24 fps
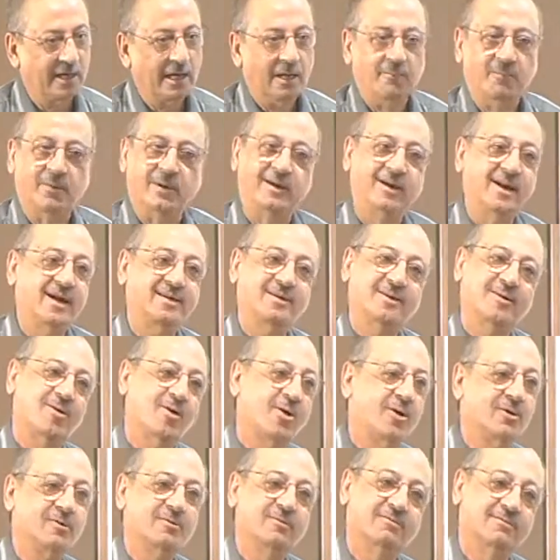but later
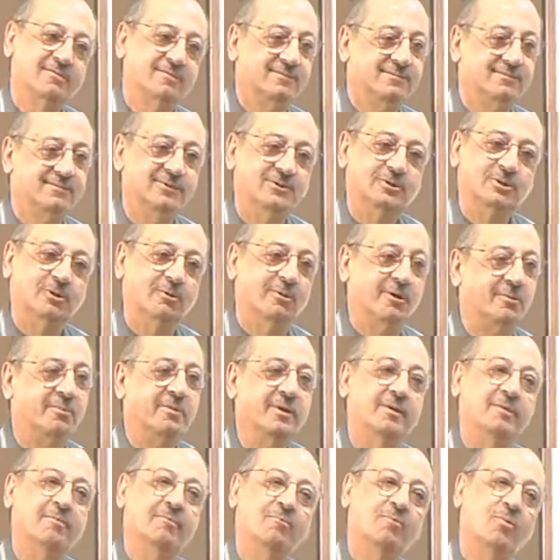on you will
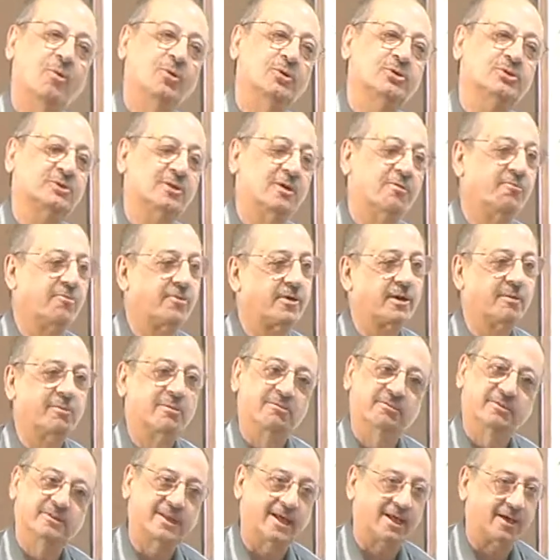be most comfortable
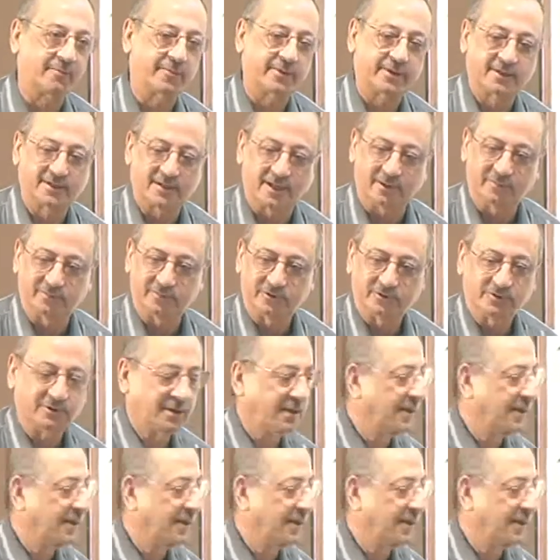with Arabic terms.